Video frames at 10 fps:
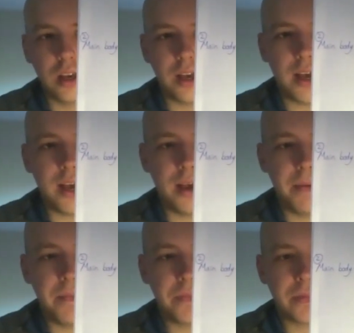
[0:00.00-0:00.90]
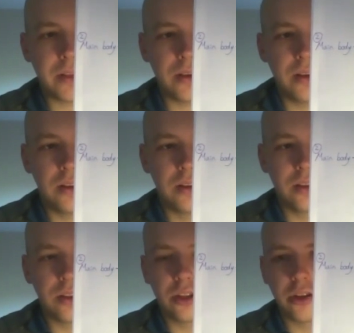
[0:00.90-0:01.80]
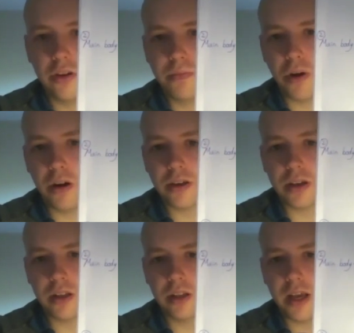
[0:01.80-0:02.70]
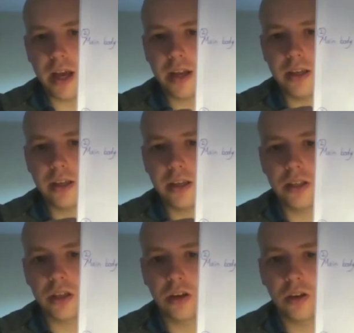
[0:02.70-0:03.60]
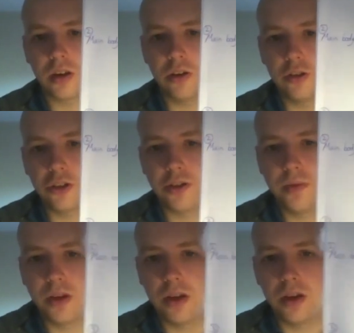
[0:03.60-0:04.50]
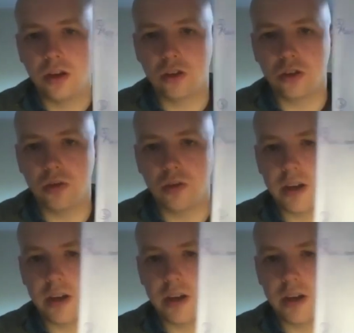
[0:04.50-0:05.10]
The third part at the end is the conclusion. So it